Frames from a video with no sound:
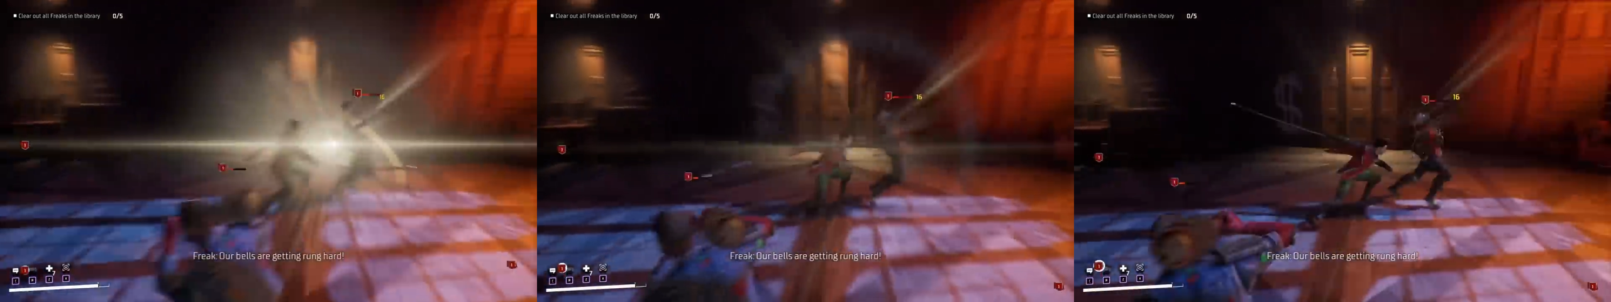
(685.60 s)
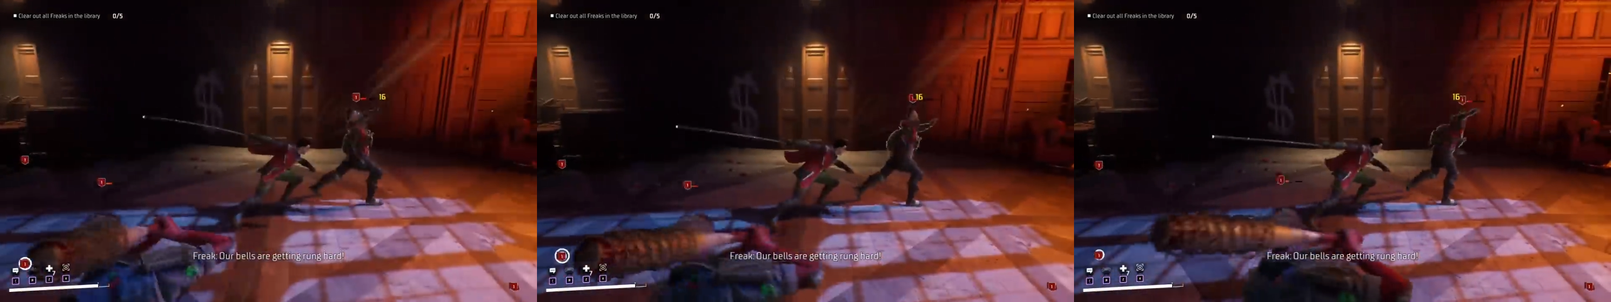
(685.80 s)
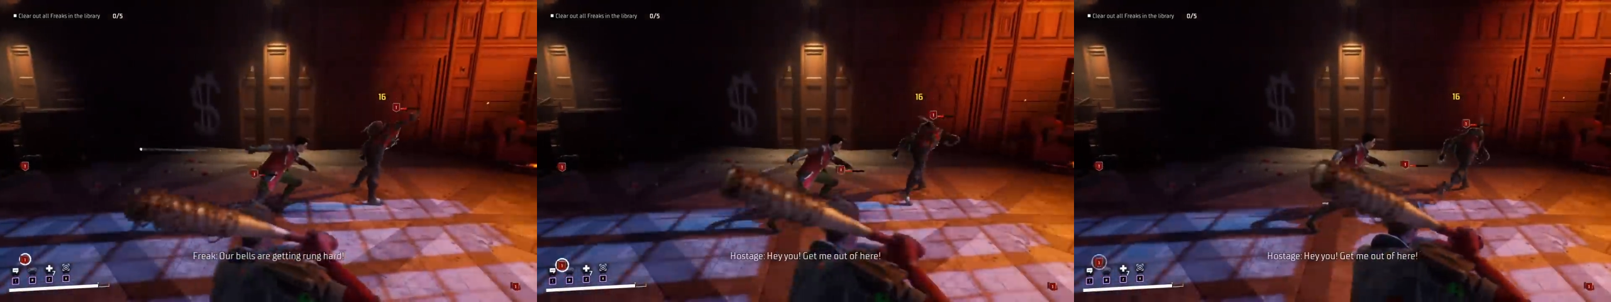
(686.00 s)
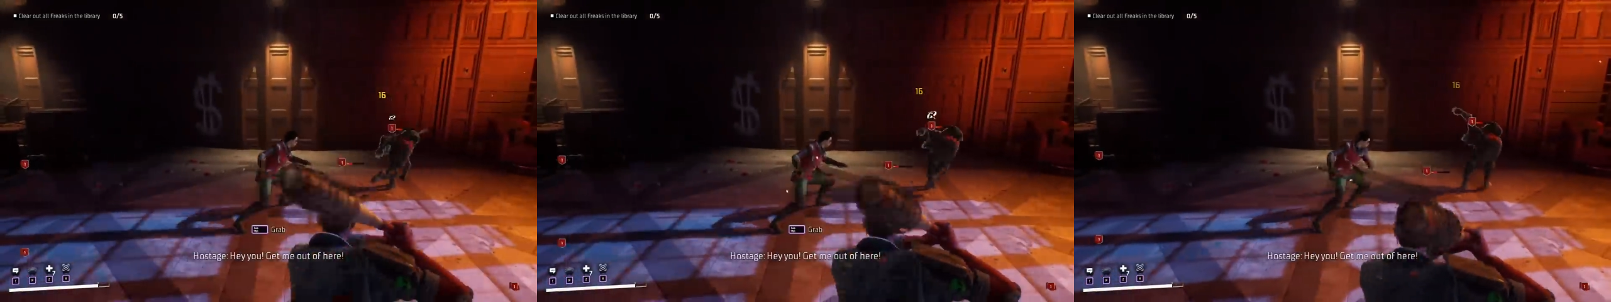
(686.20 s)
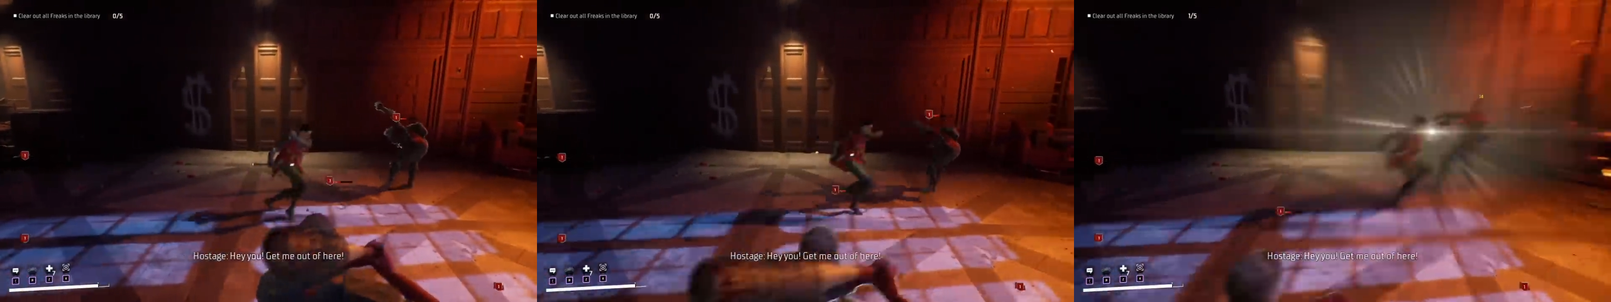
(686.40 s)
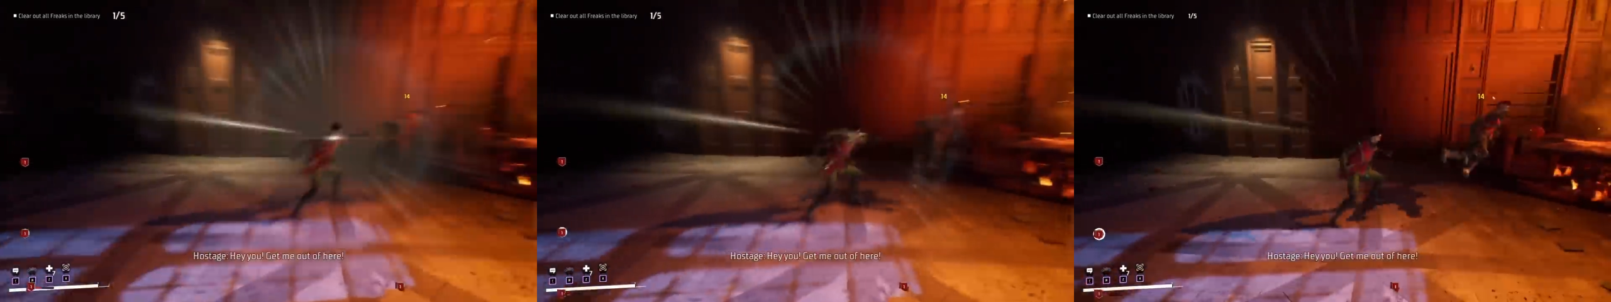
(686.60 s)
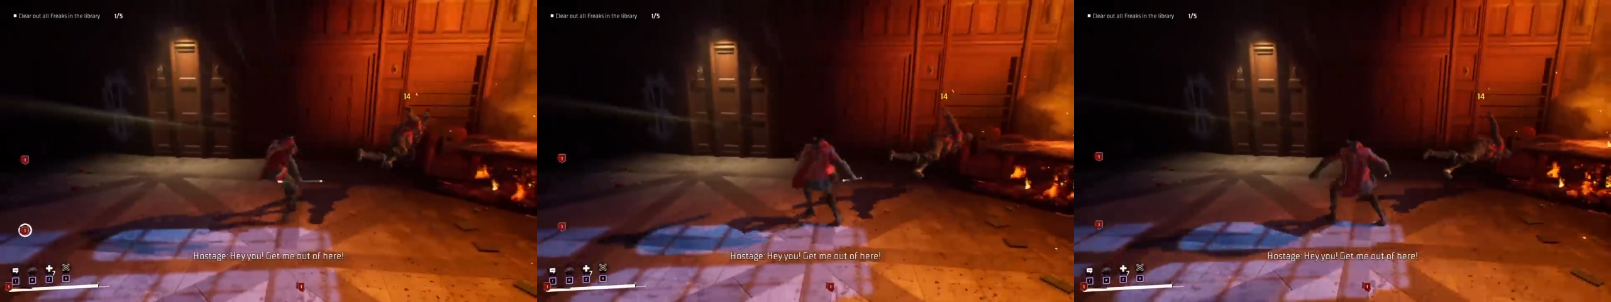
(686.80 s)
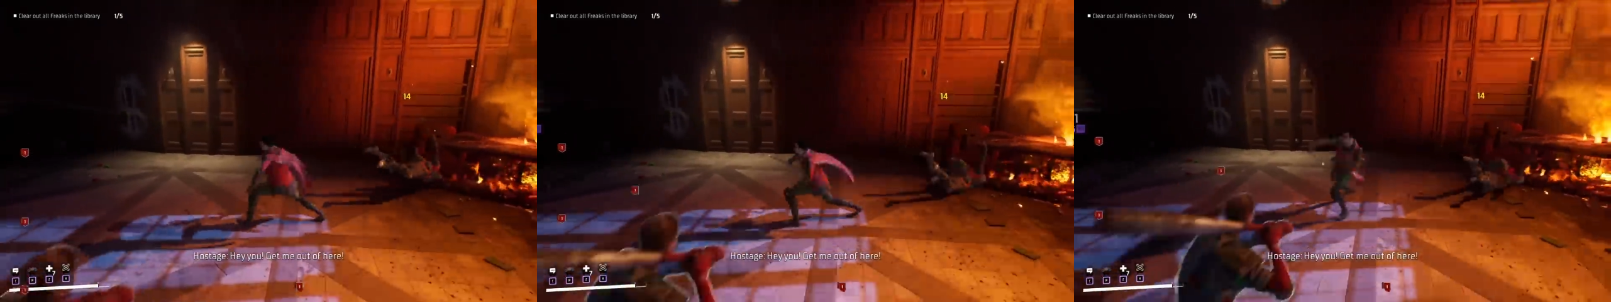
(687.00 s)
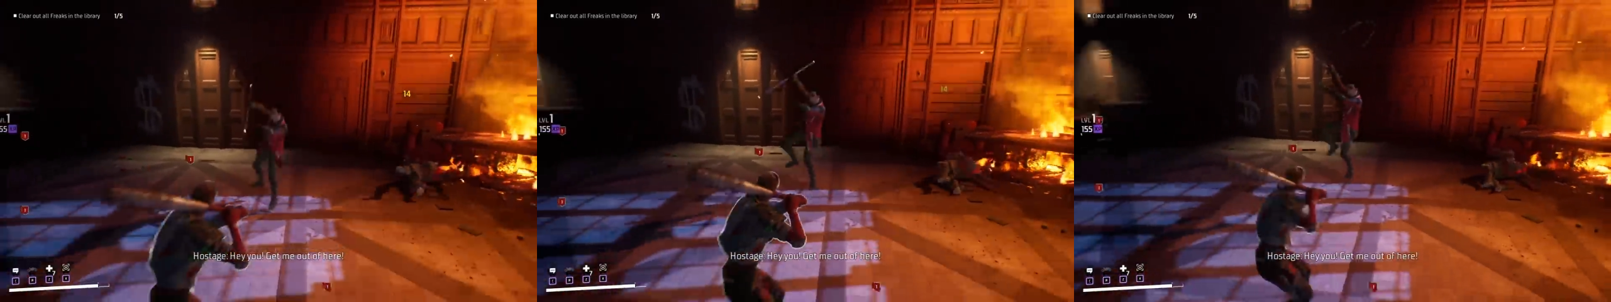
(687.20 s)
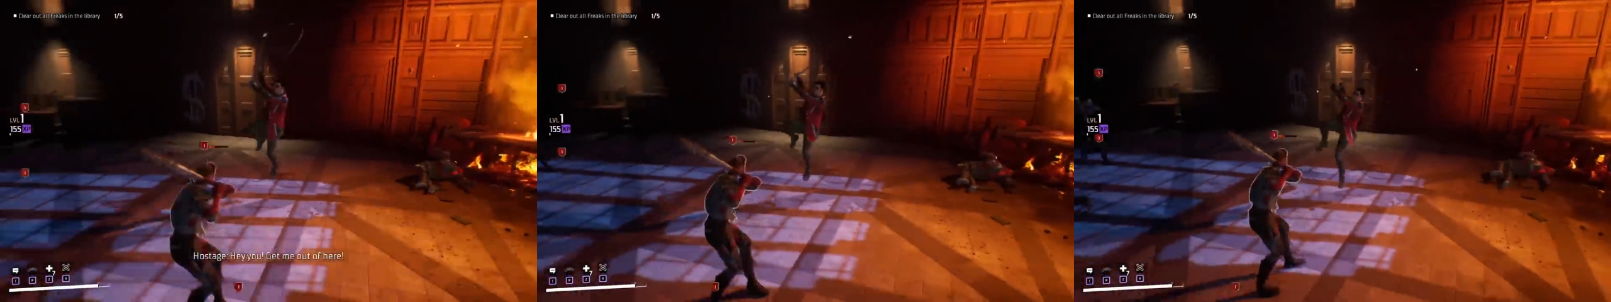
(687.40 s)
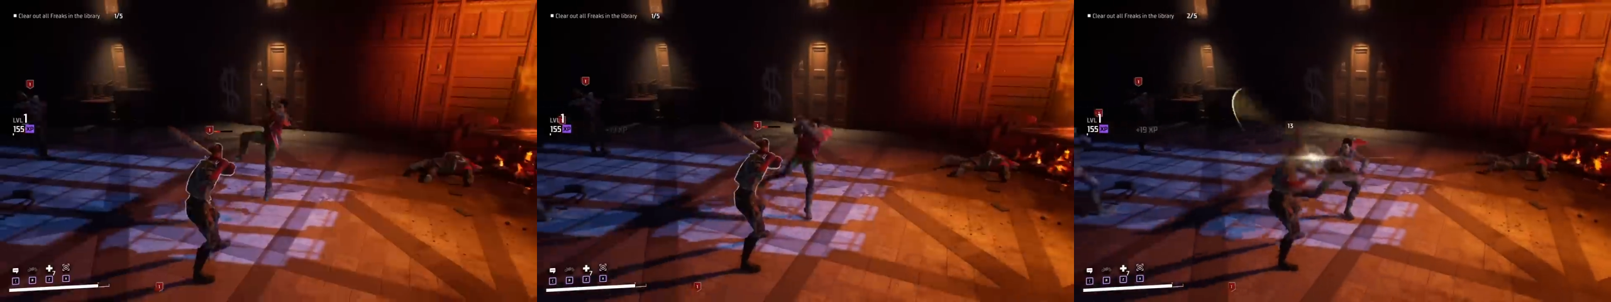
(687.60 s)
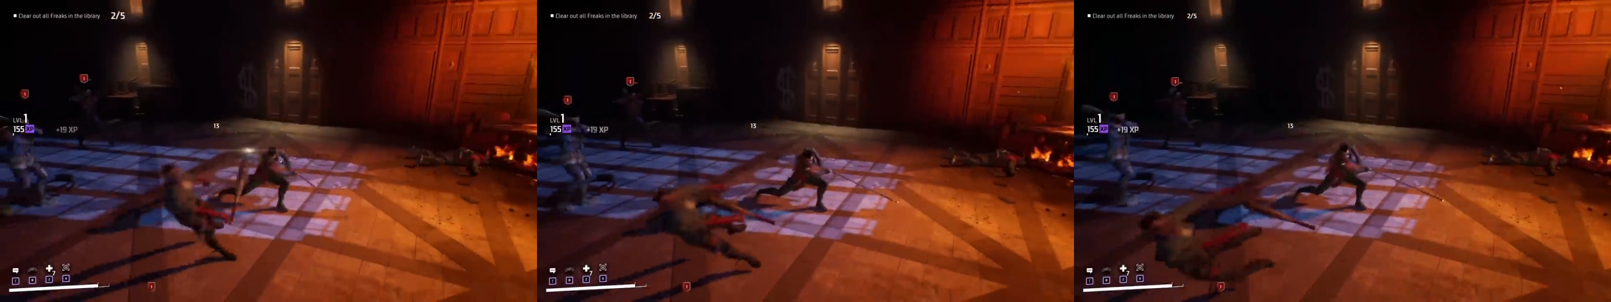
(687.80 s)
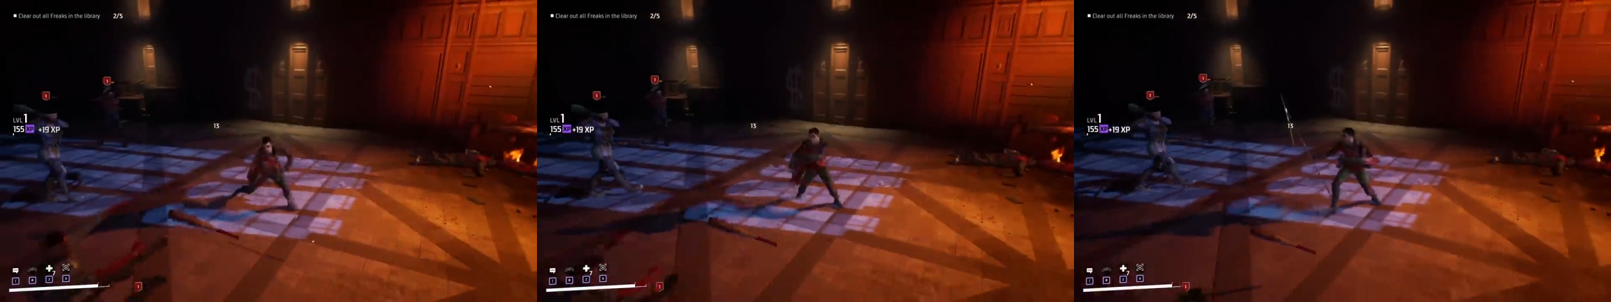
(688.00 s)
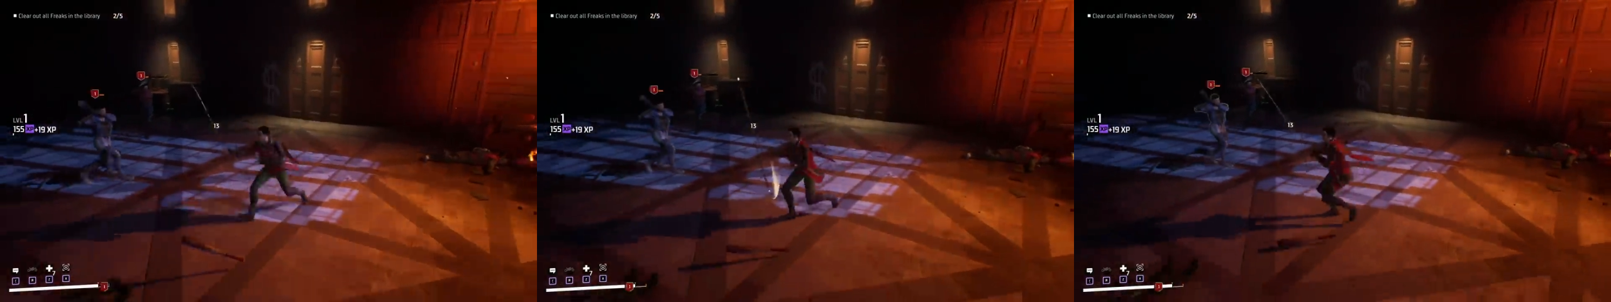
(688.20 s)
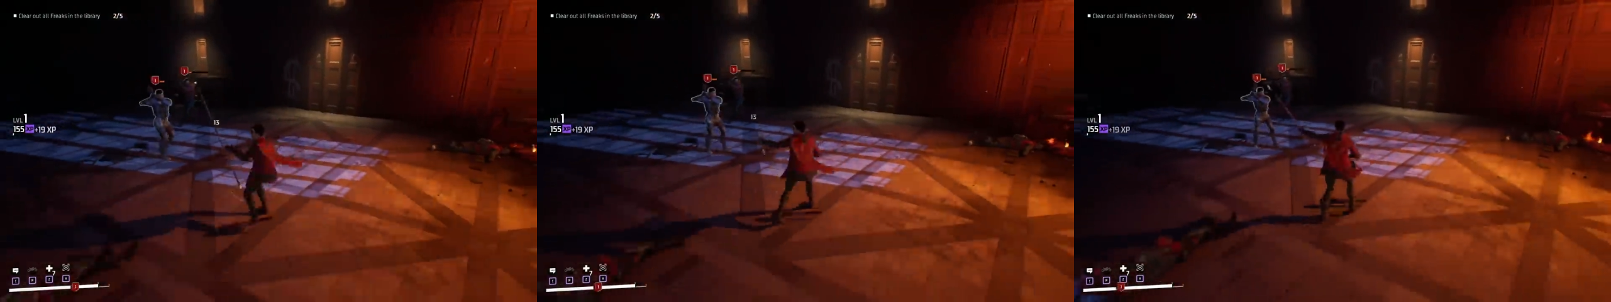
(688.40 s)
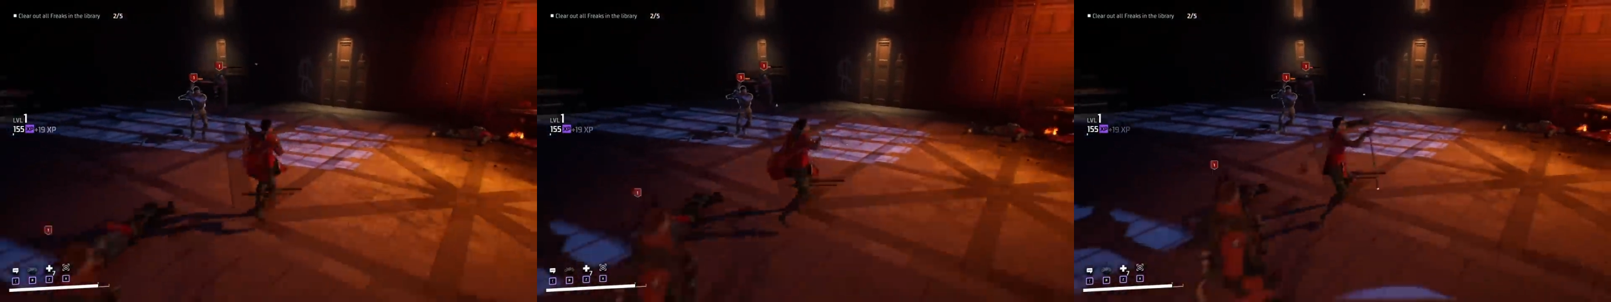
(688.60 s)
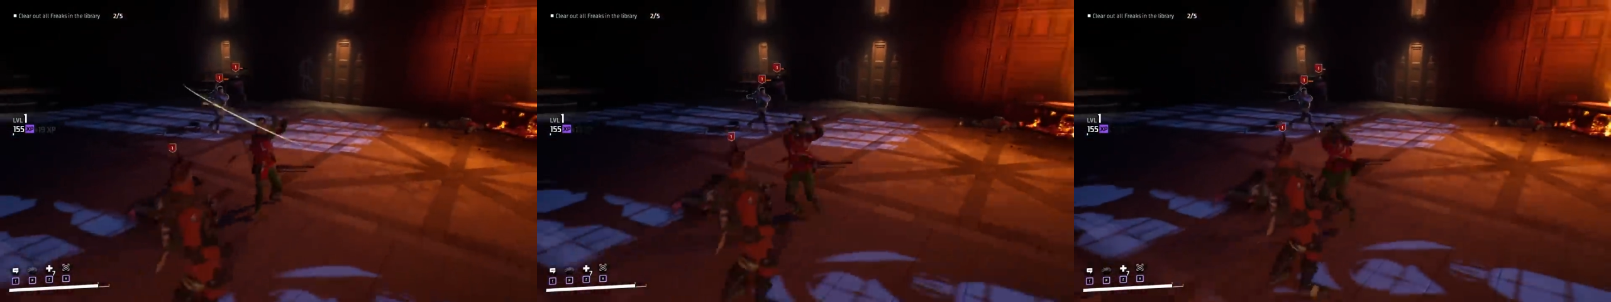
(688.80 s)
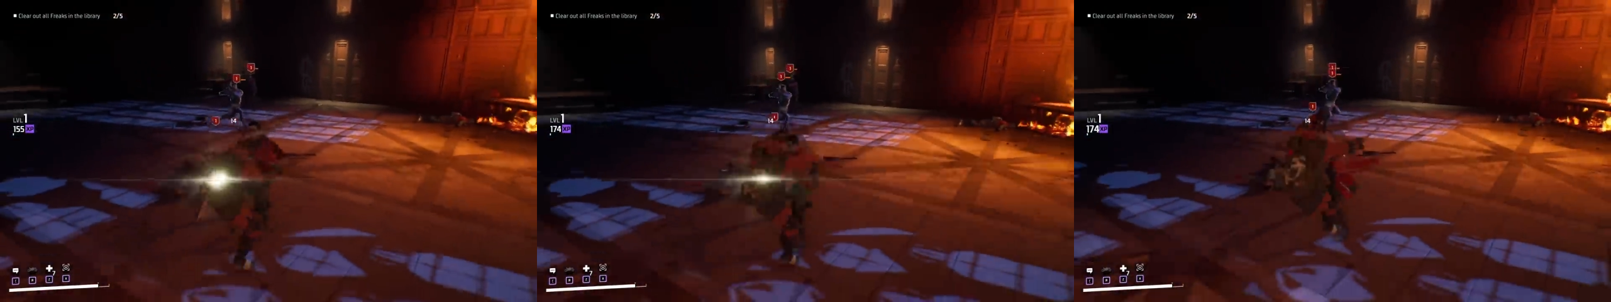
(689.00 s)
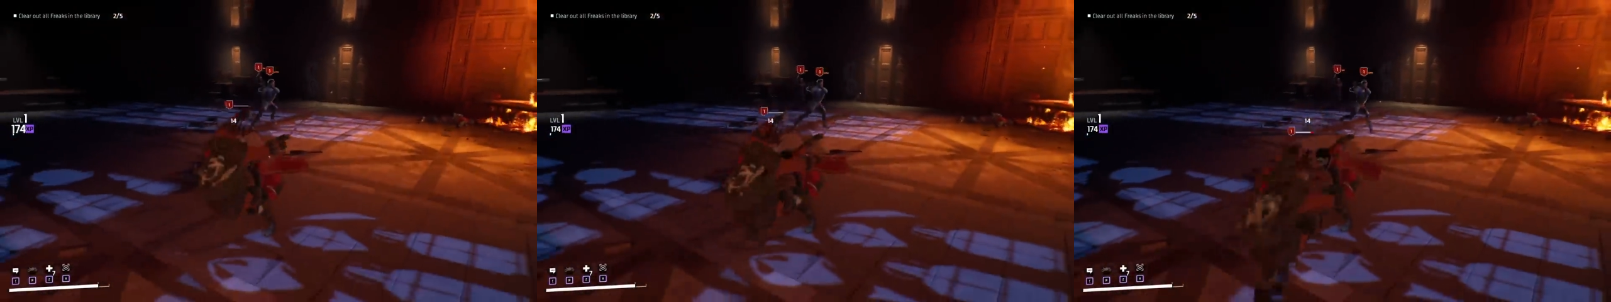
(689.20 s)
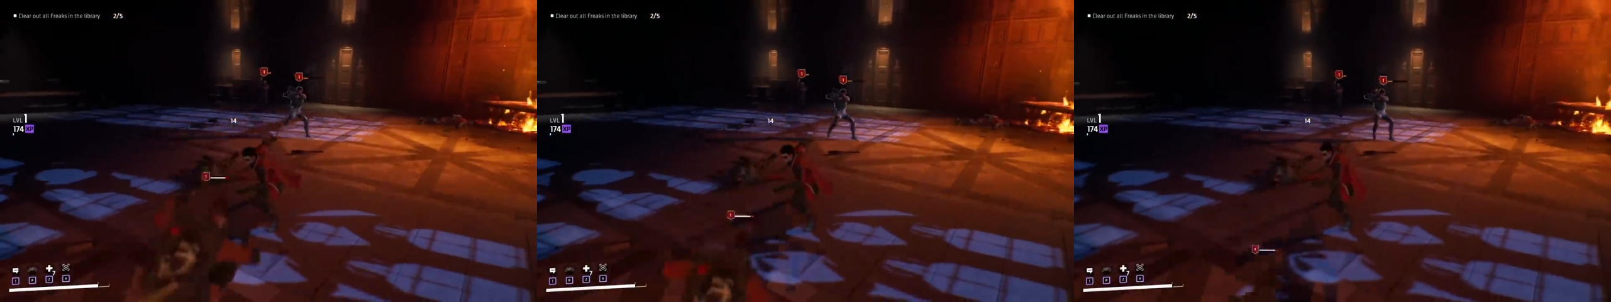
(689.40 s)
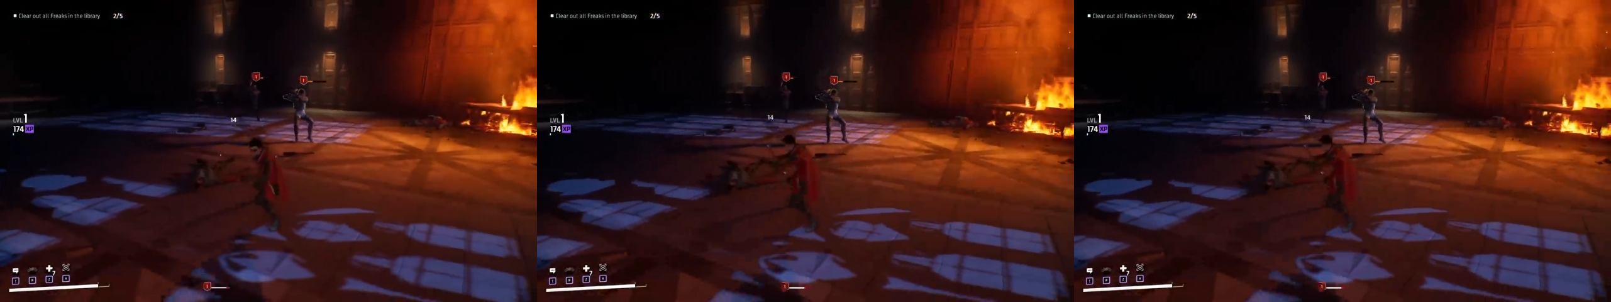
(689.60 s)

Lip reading: Nobody's mouth can be seen.